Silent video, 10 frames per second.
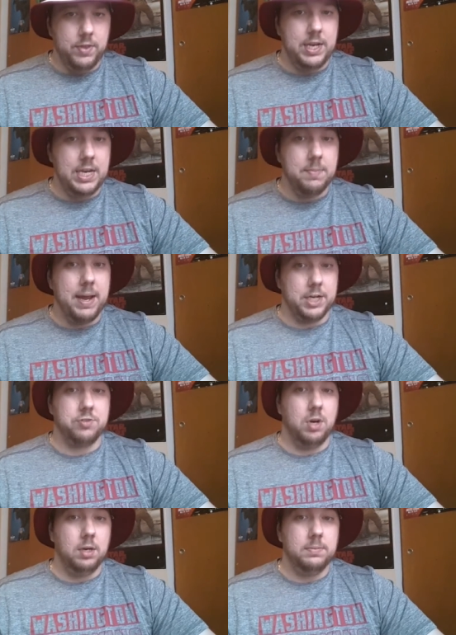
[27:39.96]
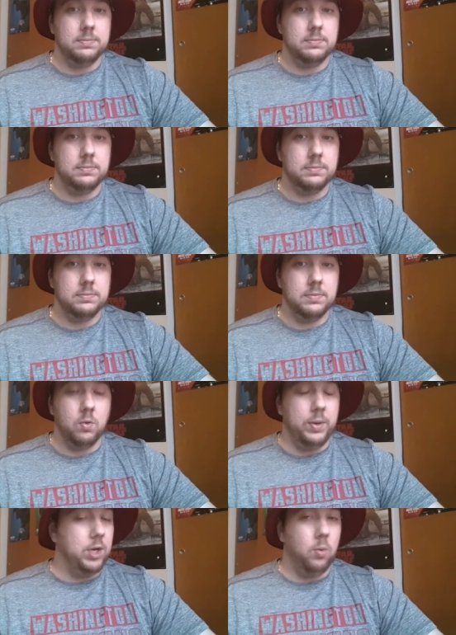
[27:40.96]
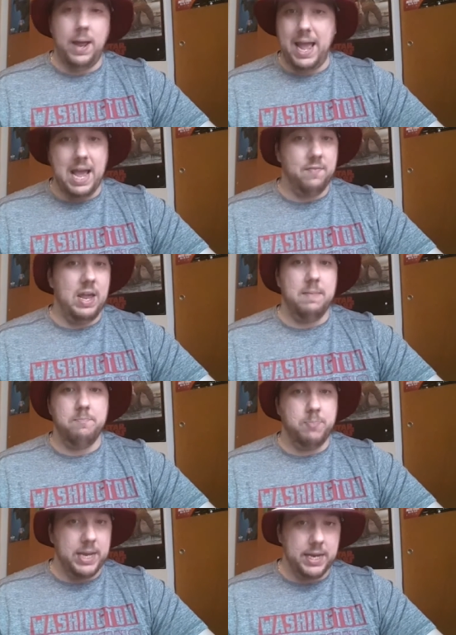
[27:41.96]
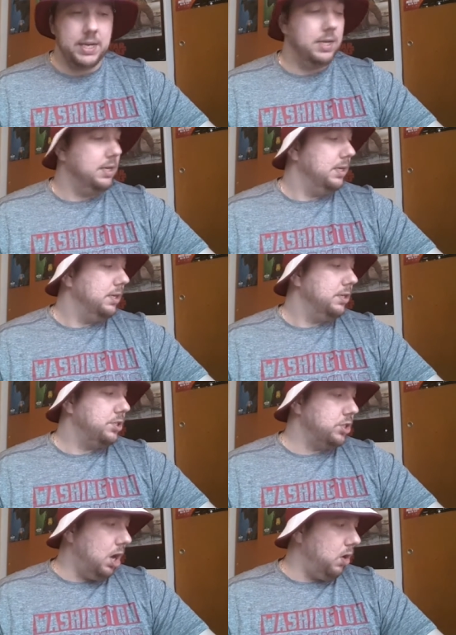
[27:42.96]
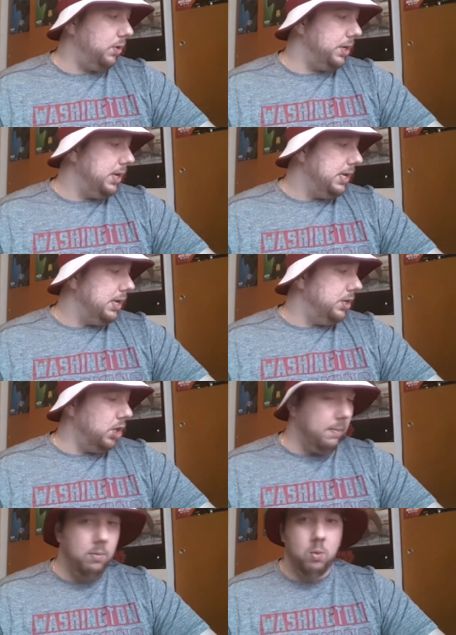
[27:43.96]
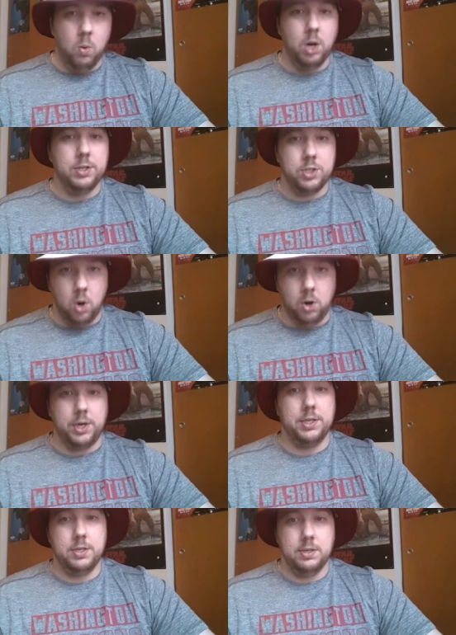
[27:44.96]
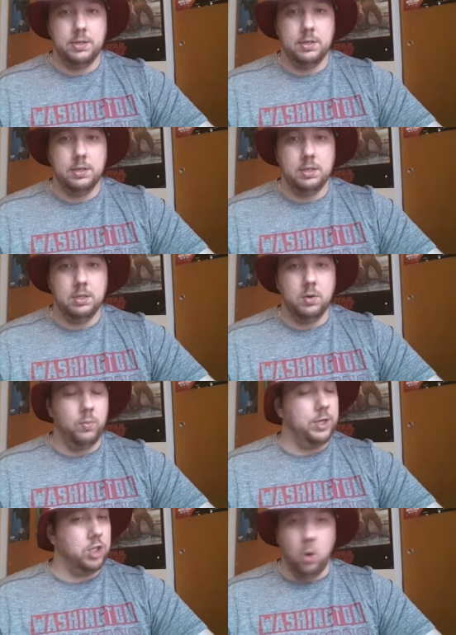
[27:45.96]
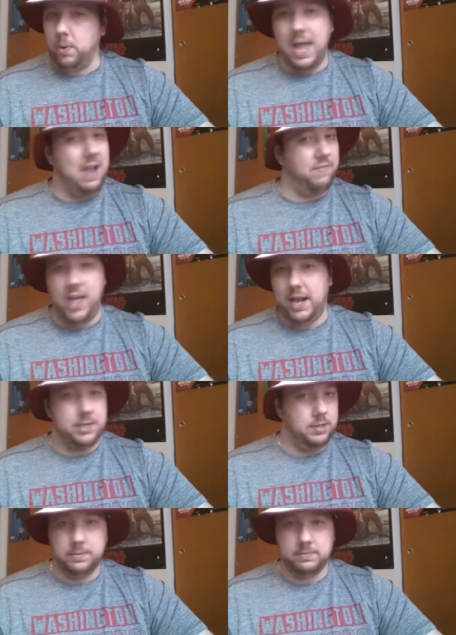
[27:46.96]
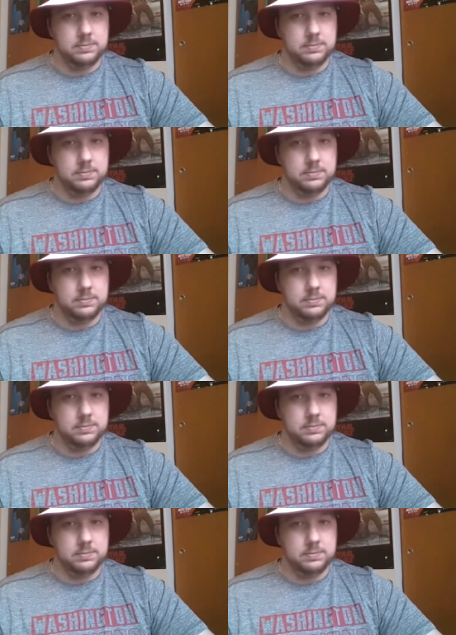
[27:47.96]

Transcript: a Megatron. We don't have a big, solid, #1 target. We don't have that.